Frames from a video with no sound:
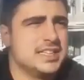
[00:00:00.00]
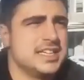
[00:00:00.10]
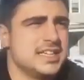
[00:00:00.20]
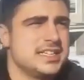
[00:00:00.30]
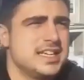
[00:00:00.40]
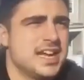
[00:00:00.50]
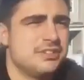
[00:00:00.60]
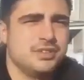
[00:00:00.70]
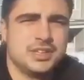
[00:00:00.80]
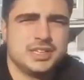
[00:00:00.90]
at the end of the day,
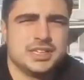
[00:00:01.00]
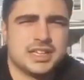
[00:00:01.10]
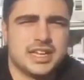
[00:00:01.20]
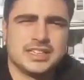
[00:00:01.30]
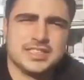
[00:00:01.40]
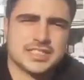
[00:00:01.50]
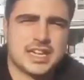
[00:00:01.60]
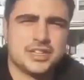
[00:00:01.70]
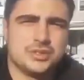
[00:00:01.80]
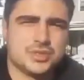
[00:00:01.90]
I really like these
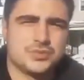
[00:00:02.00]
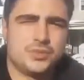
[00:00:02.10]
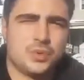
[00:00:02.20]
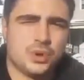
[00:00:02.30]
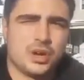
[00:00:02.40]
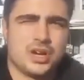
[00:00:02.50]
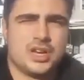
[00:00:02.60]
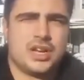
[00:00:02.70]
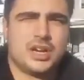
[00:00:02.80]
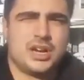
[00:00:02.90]
kind of units for
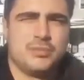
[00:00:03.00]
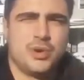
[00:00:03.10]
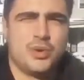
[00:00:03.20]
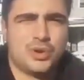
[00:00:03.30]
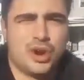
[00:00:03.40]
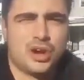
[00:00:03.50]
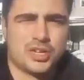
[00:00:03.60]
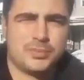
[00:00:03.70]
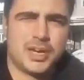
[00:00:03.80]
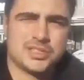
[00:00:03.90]
um, owner
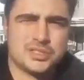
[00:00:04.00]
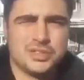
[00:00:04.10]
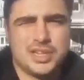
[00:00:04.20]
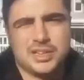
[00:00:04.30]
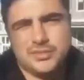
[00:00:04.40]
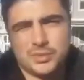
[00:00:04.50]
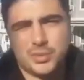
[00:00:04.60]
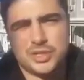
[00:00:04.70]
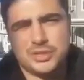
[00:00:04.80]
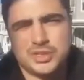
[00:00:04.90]
occupied. So you'd live
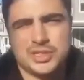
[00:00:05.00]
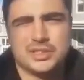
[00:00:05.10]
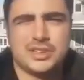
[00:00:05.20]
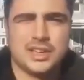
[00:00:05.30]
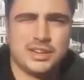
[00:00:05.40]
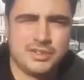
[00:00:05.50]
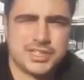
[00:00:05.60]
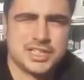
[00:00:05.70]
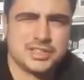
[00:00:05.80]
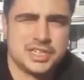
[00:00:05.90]
in one unit and
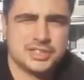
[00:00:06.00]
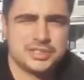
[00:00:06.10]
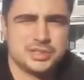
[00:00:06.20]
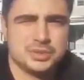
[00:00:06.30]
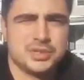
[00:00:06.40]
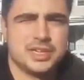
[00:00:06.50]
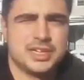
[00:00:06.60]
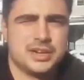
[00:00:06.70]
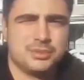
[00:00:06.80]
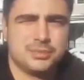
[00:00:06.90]
rent out the other two,
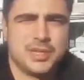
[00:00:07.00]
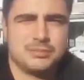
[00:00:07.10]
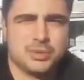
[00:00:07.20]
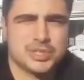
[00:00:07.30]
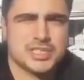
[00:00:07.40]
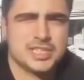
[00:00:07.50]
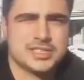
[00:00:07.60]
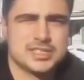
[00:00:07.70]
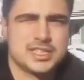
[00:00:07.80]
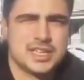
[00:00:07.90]
and that would make more
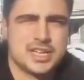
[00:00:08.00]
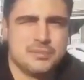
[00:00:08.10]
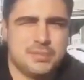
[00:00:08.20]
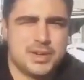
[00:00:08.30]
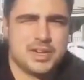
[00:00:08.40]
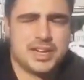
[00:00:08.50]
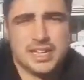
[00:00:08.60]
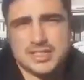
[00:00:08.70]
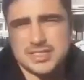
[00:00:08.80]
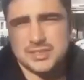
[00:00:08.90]
sense. But
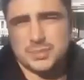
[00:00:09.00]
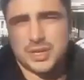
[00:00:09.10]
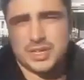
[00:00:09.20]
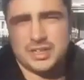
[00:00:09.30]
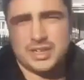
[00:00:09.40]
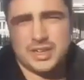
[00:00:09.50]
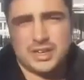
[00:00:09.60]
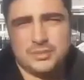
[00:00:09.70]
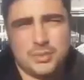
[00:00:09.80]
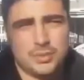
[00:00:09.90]
again, this is what
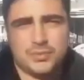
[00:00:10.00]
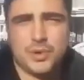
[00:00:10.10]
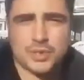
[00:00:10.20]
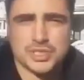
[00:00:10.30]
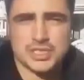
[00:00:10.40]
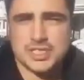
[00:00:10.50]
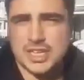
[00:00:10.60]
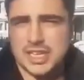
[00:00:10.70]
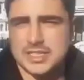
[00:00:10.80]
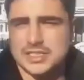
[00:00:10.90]
uh, we were focused on
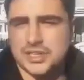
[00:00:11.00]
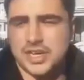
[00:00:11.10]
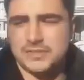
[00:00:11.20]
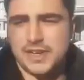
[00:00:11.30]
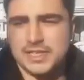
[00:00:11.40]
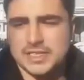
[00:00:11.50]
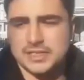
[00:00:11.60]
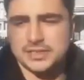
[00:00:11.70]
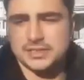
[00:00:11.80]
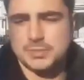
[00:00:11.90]
today is trying to find
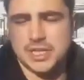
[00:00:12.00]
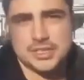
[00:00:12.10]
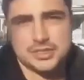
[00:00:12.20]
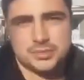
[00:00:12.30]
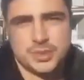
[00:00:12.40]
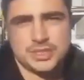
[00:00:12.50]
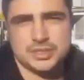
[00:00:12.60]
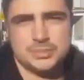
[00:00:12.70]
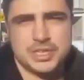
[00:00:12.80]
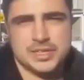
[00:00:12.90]
deals because of the
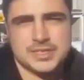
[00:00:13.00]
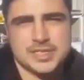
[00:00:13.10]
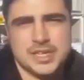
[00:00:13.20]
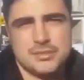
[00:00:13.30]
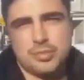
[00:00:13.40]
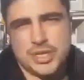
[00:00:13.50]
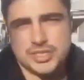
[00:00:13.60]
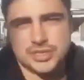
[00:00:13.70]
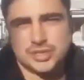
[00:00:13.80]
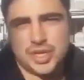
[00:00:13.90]
winter, because
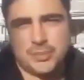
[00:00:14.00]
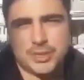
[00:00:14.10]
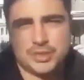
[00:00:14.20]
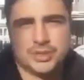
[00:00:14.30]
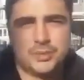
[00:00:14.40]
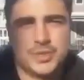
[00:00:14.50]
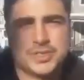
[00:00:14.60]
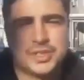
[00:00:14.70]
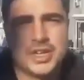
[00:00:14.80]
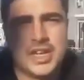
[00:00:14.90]
prices are dropping during the
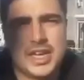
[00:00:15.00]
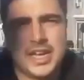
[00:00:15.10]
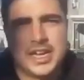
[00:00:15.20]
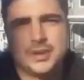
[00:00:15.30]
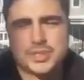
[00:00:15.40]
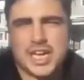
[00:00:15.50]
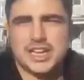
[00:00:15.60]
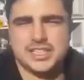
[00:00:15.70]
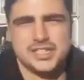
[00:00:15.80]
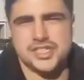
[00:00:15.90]
winter. And that was
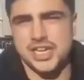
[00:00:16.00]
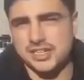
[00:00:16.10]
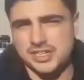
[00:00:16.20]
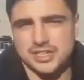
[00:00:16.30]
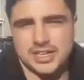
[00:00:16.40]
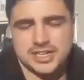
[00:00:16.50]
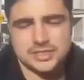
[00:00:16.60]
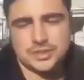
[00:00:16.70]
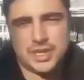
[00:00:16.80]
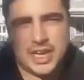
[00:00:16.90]
kind of the agenda here today.
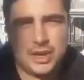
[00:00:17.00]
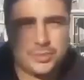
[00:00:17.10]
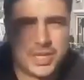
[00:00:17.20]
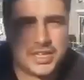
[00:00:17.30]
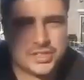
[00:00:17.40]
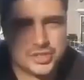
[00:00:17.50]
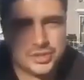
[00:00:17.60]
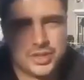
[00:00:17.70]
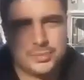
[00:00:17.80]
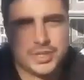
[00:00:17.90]
So I, hope you guys
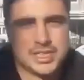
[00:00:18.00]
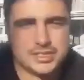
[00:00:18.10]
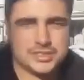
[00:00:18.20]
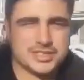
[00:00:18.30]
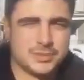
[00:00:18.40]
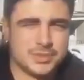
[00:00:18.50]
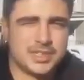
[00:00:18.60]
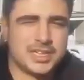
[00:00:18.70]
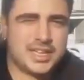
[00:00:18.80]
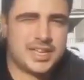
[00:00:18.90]
enjoyed. I hope you guys learned
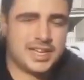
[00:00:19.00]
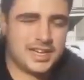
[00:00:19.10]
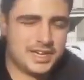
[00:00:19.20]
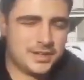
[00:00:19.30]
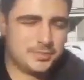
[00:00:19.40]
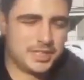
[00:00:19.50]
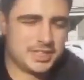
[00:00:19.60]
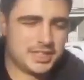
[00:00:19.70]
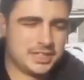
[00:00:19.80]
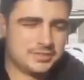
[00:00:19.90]
something. Um,
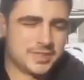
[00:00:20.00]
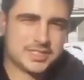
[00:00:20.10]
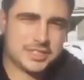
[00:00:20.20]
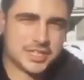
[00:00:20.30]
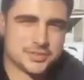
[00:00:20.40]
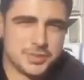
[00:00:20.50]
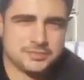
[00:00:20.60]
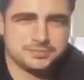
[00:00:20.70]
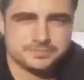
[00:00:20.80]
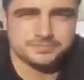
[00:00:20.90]
and uh, I'll see you next week.